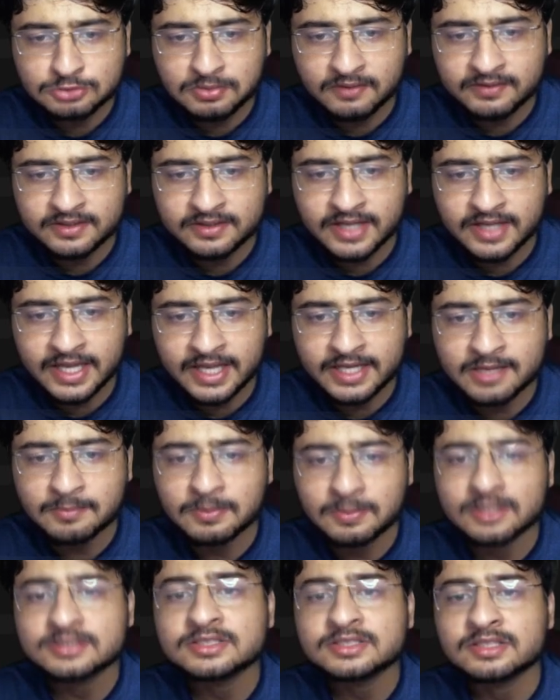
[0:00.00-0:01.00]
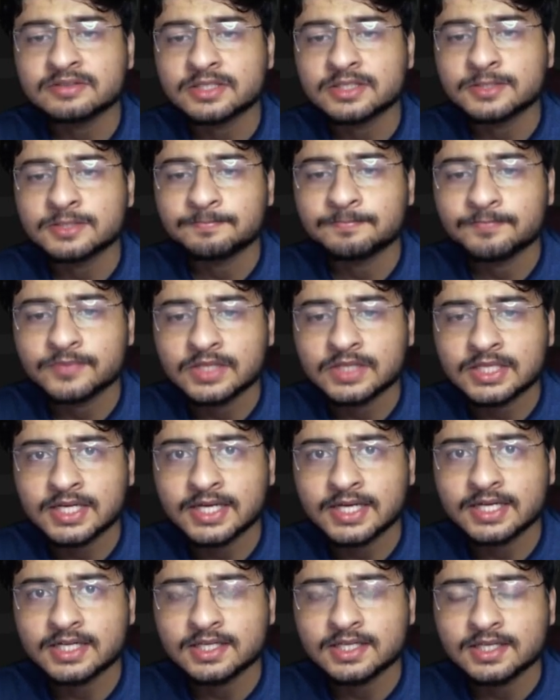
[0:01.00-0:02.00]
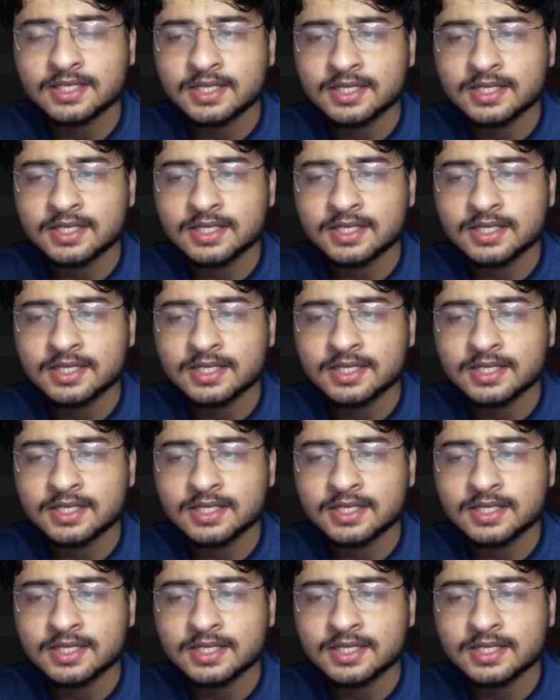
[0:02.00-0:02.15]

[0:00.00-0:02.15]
the power 9 plus 7, right?